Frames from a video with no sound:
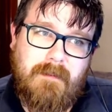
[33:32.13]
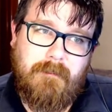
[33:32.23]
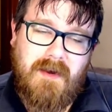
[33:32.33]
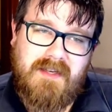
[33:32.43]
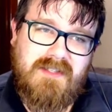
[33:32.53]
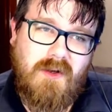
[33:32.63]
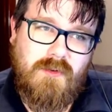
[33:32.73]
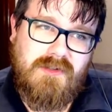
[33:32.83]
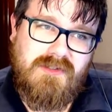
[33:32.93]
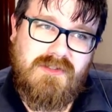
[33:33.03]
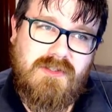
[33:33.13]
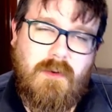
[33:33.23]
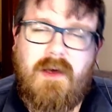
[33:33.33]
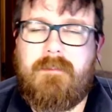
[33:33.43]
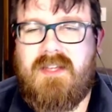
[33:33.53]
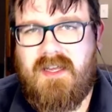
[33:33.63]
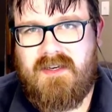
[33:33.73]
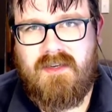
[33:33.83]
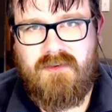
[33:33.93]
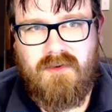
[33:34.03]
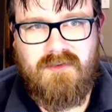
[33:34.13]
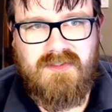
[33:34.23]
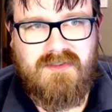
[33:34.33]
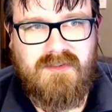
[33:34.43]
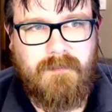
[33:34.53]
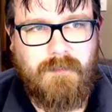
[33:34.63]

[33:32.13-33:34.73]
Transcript: placeholders to update our toasts.